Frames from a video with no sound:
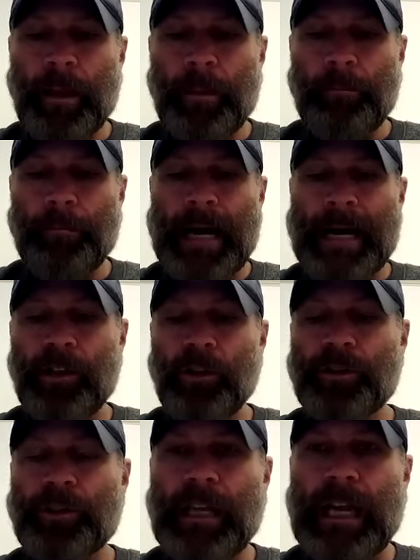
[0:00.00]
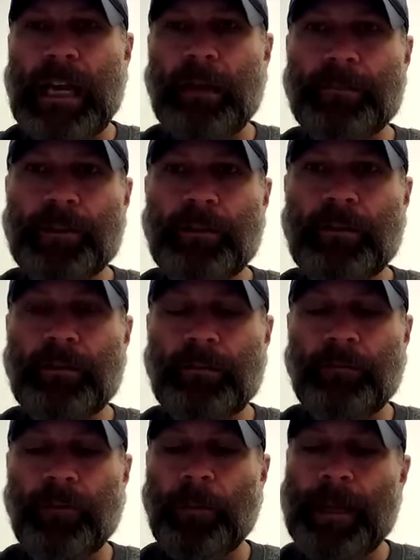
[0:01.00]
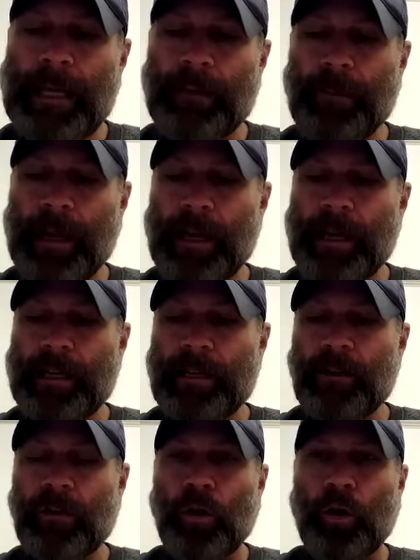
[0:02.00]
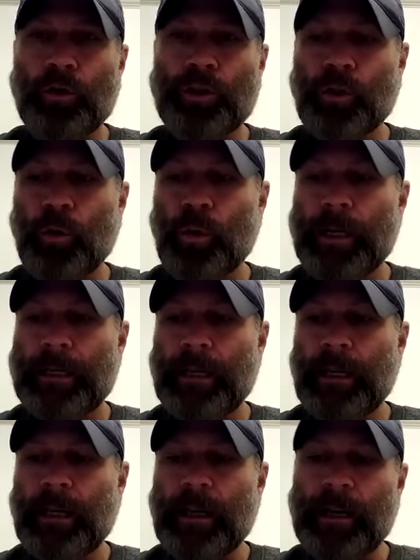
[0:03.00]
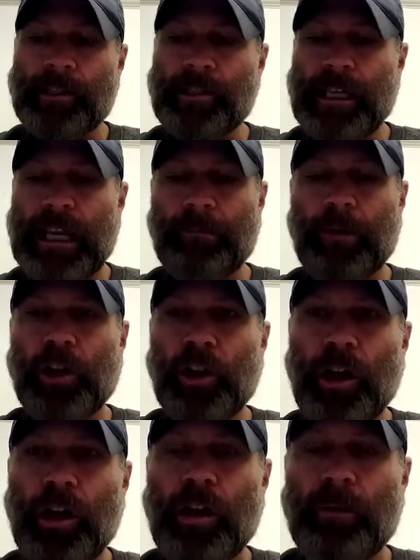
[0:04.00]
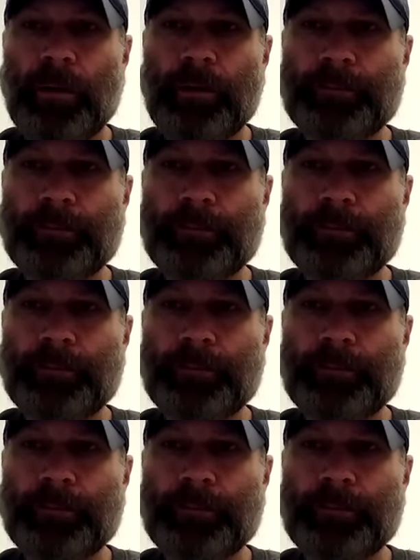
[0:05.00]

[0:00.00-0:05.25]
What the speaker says: buy your stamps from eBay or join a stamp club.